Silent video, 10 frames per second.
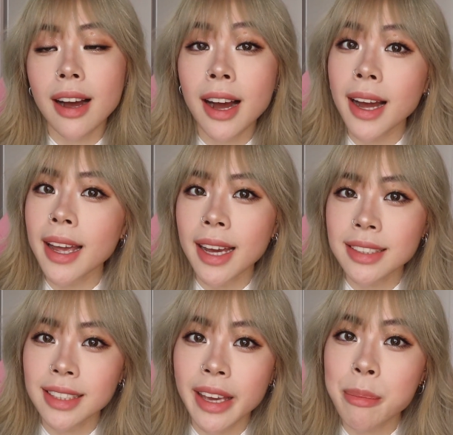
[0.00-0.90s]
I
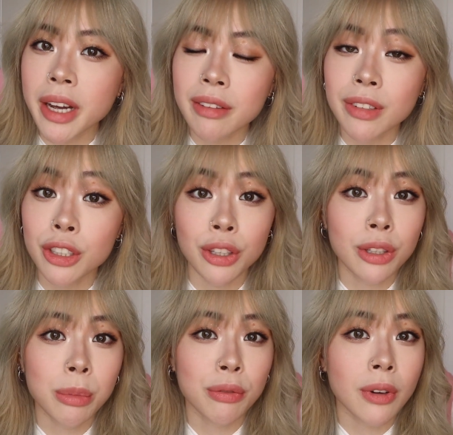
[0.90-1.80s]
had to get mine
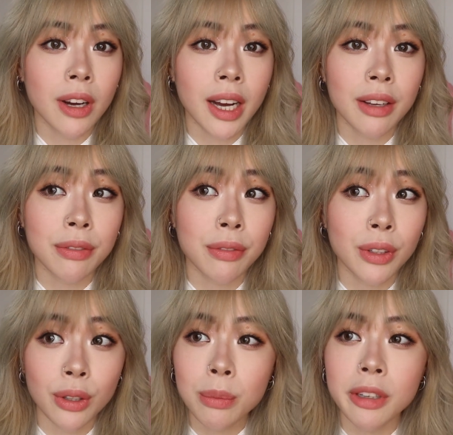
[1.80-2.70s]
renewed before I
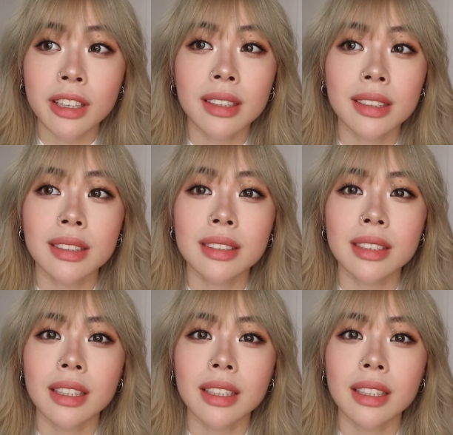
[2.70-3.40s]
flew because